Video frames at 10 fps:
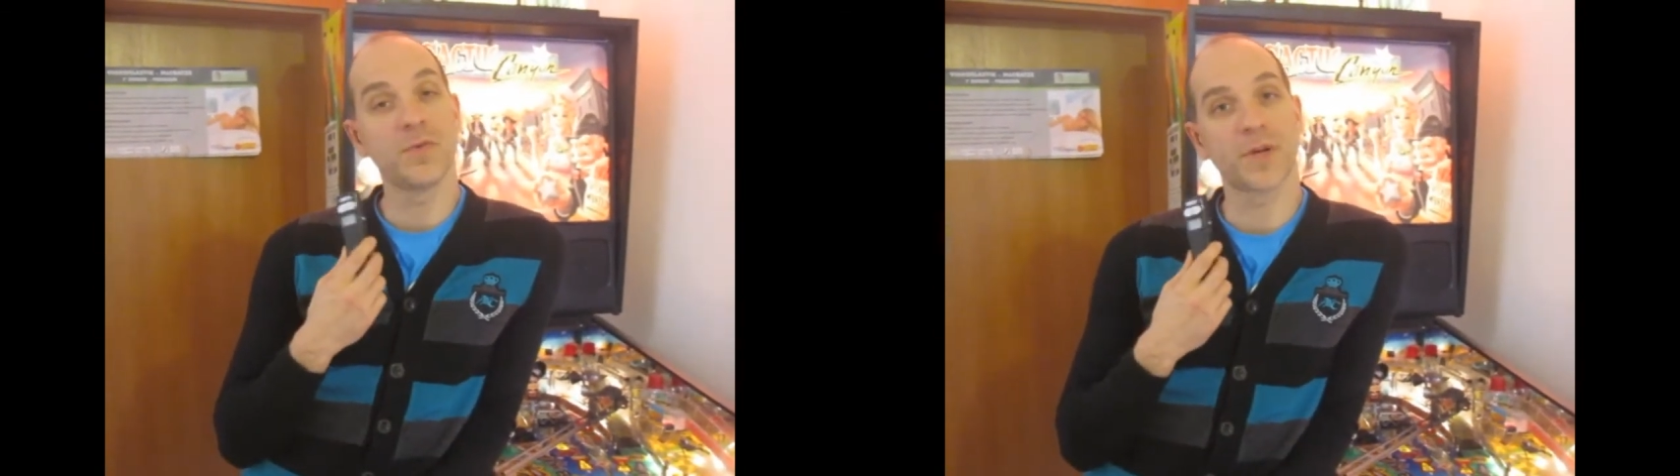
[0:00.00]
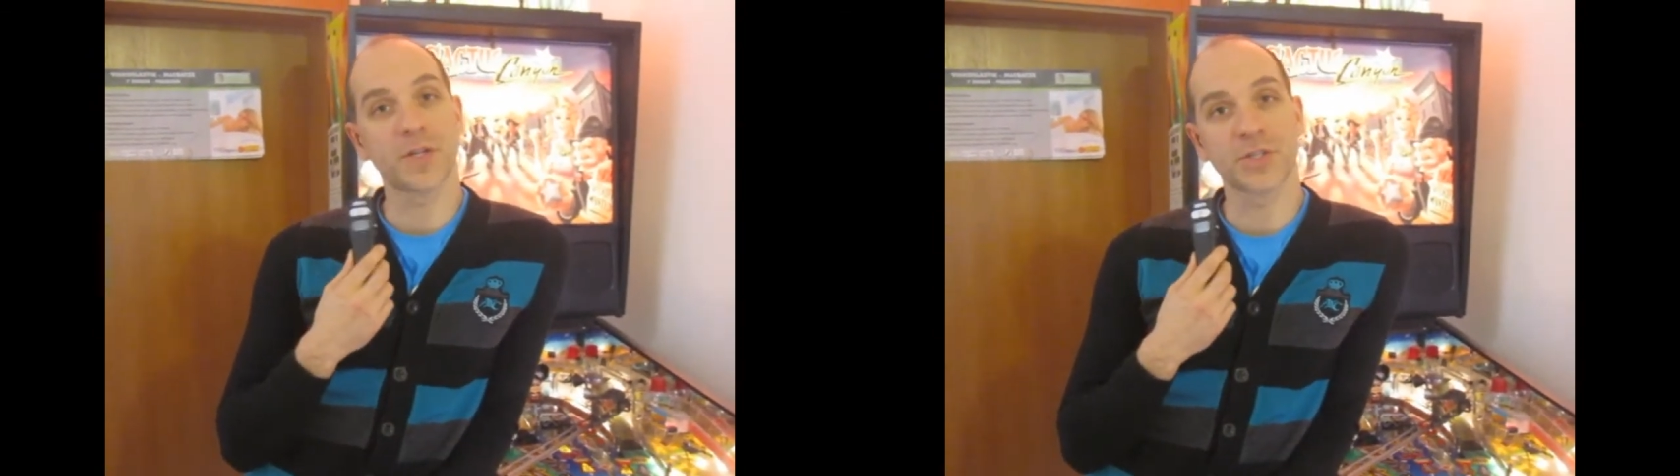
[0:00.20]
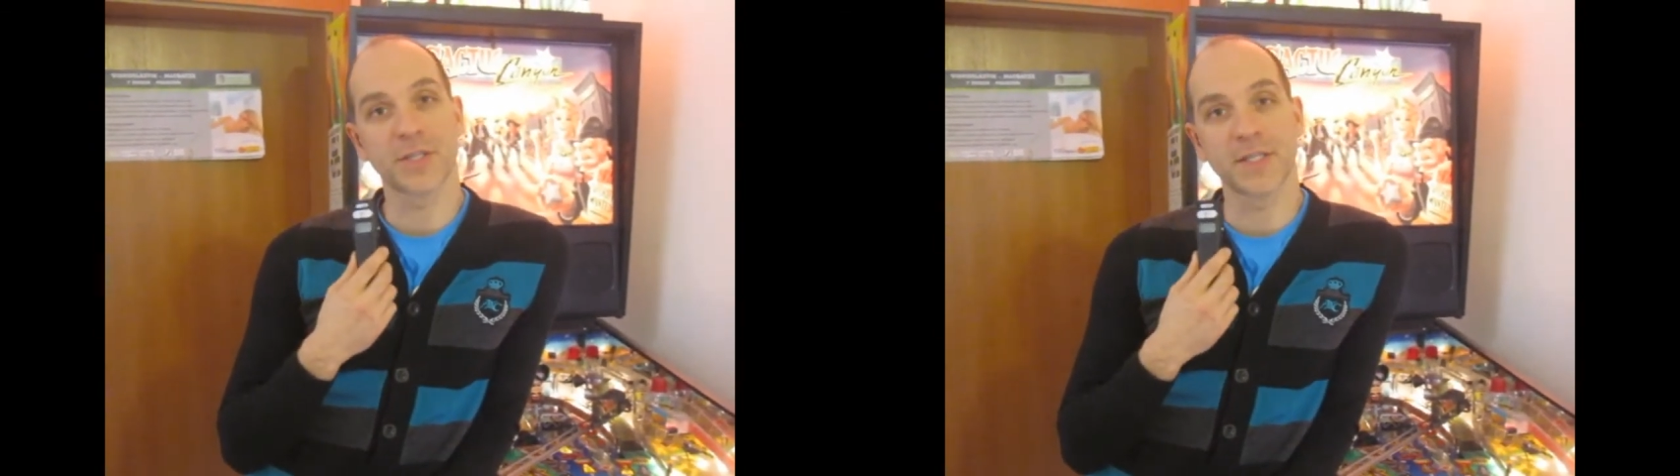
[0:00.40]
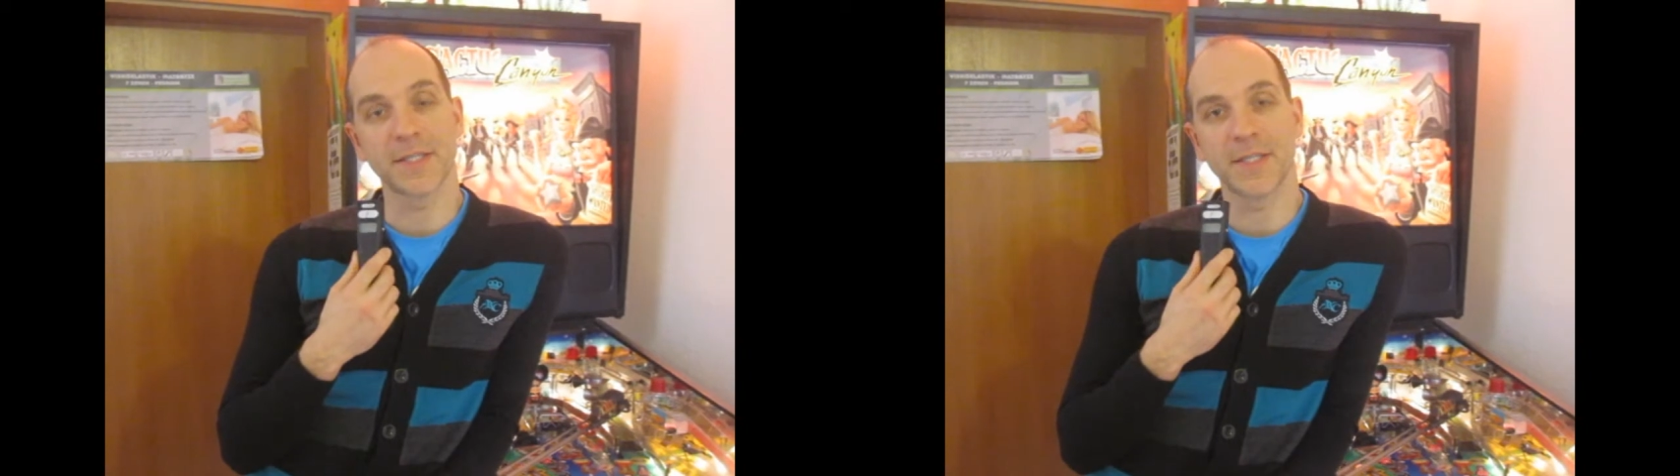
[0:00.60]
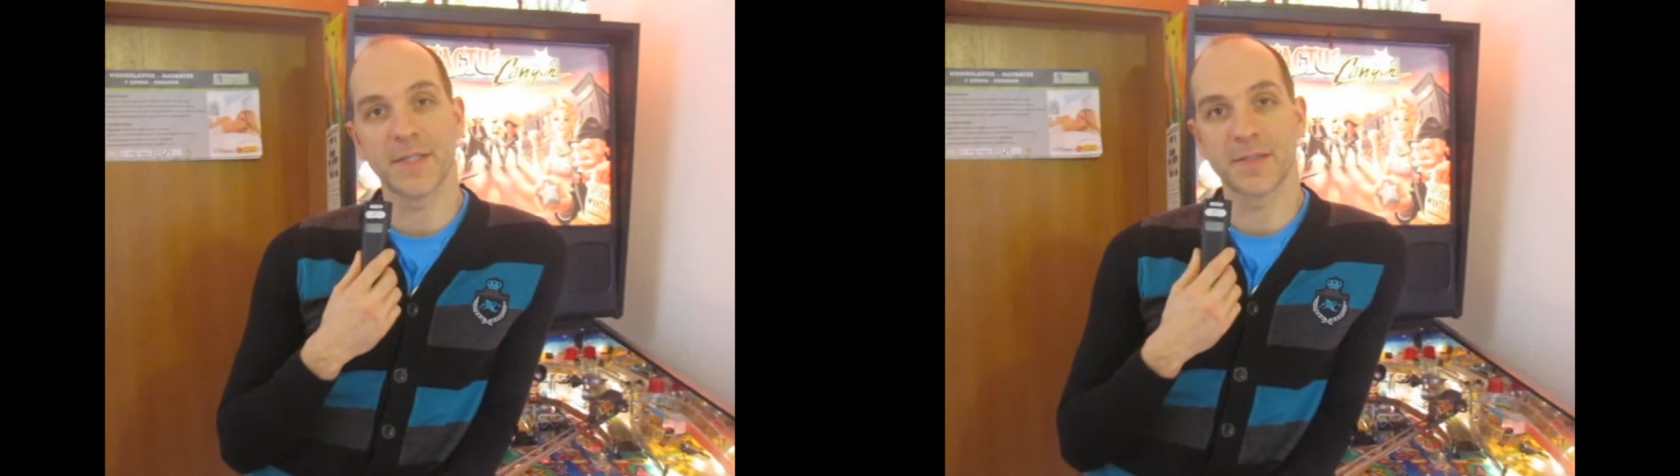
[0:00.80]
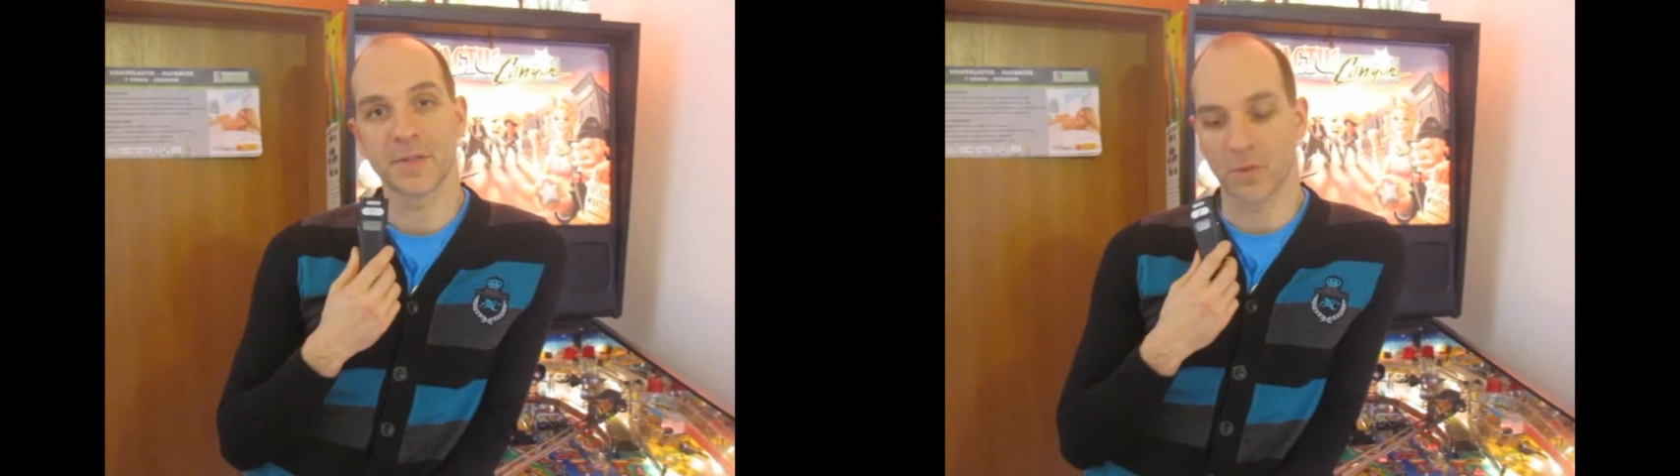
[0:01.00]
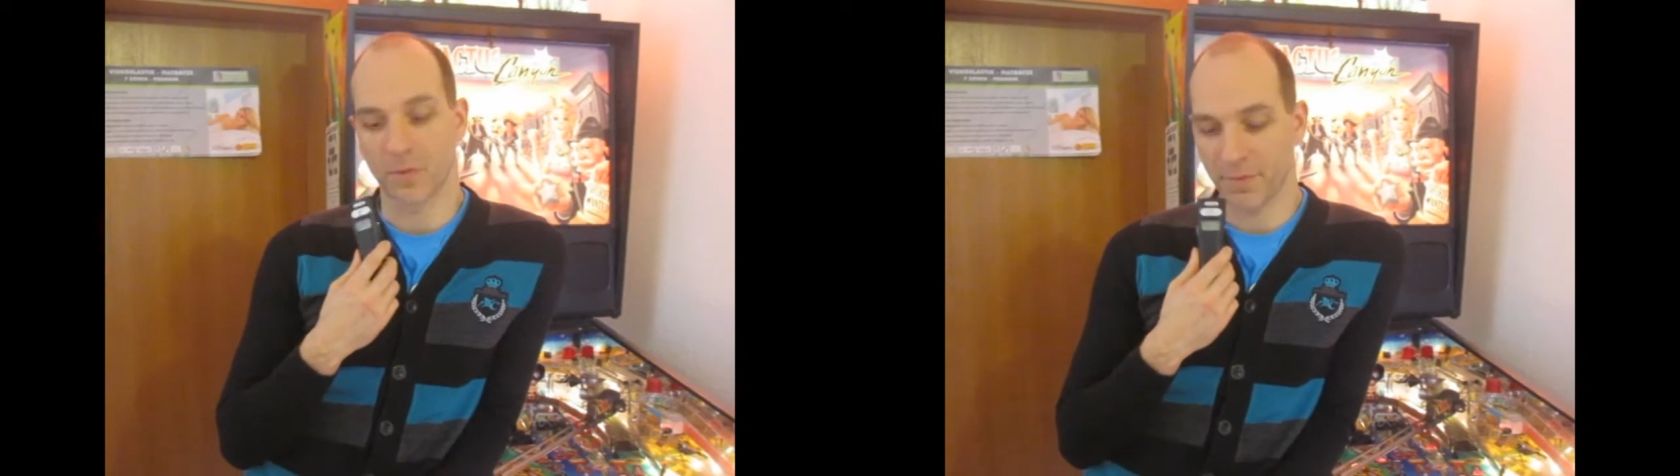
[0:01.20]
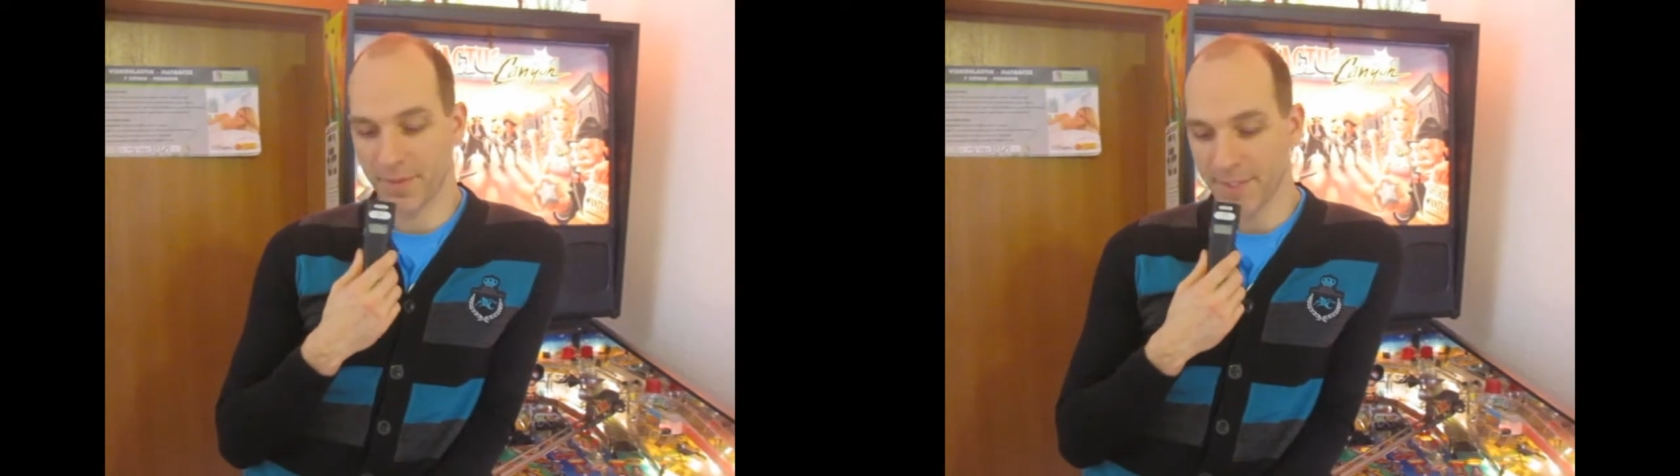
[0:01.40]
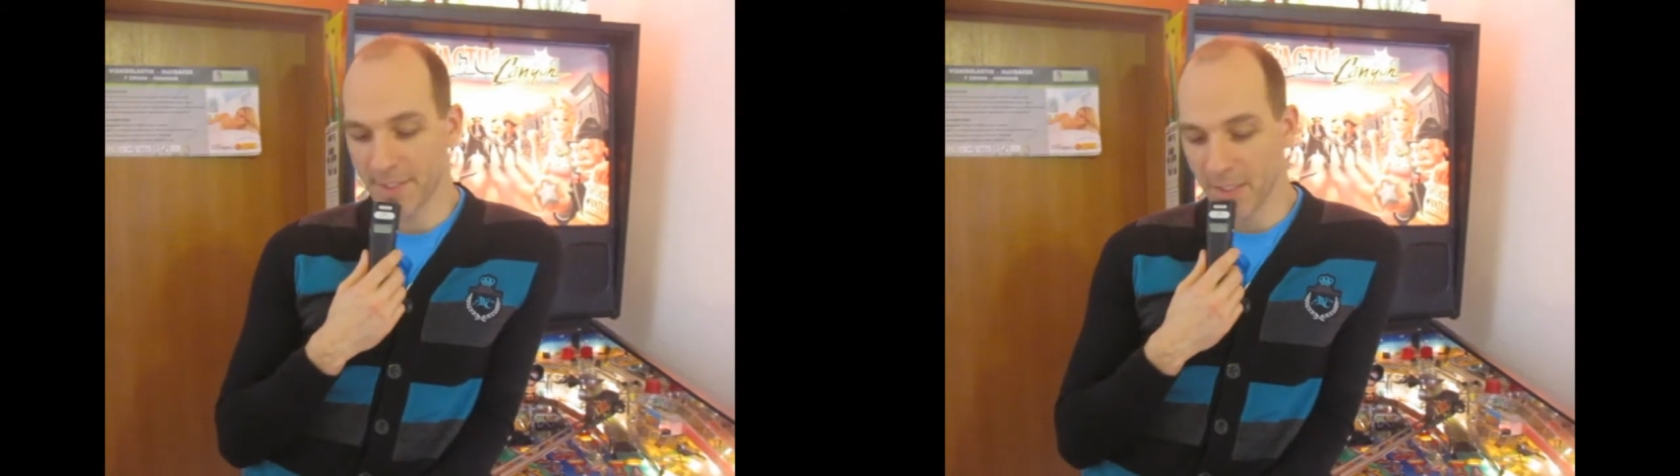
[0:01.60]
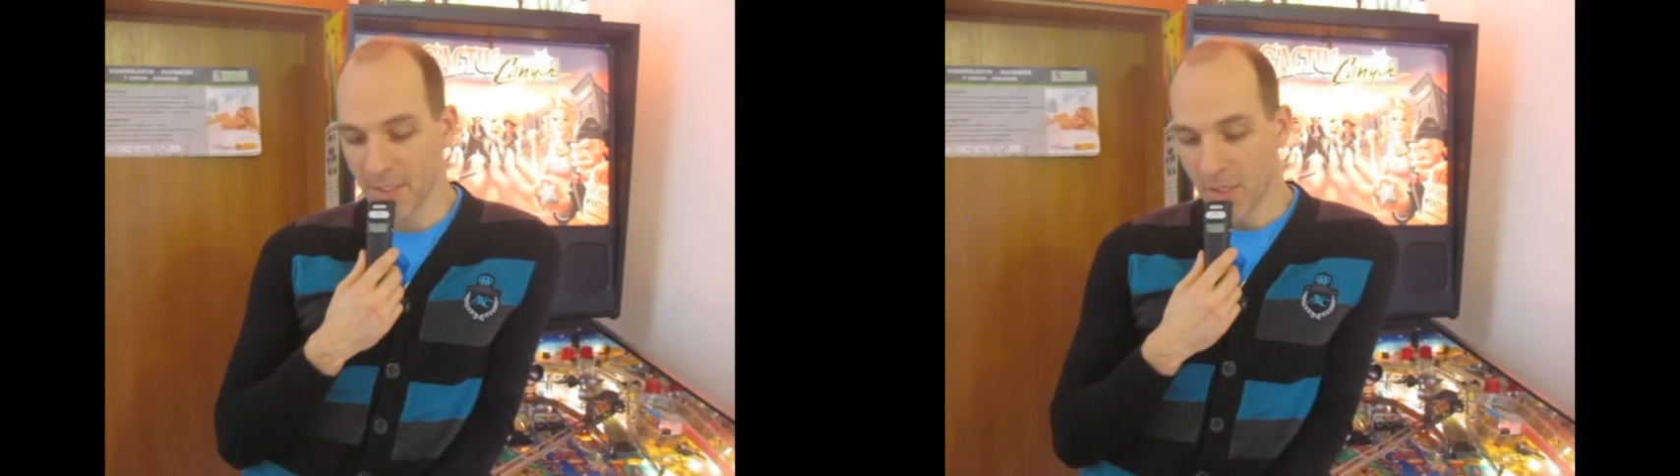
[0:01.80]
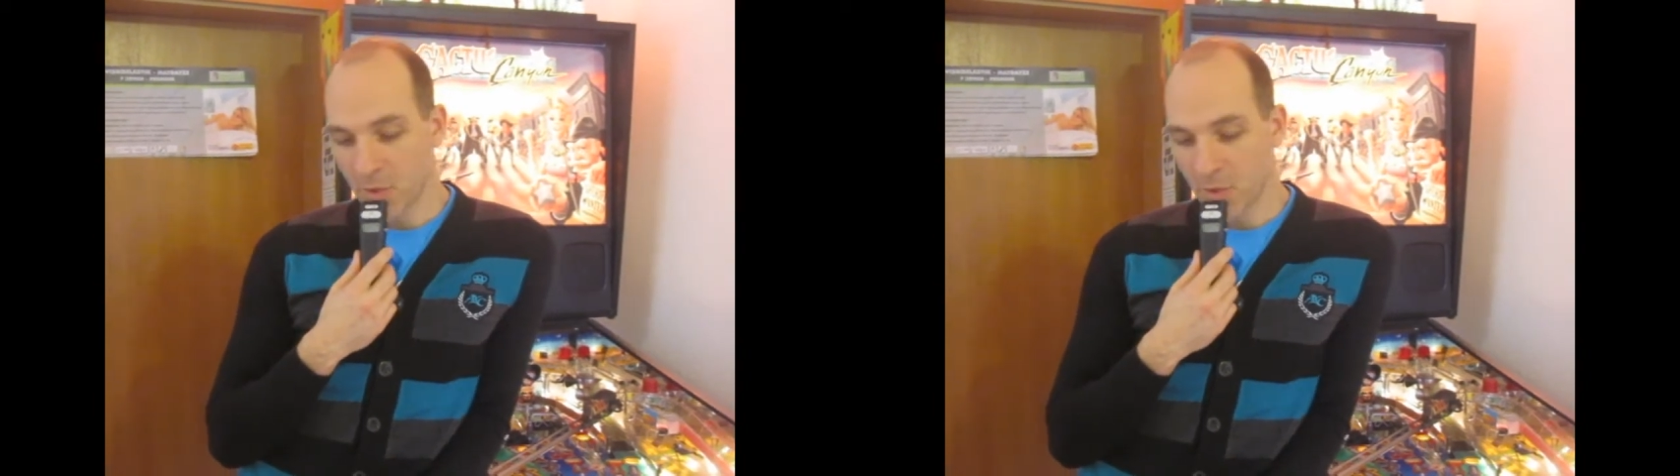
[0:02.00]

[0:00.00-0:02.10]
functionalities of the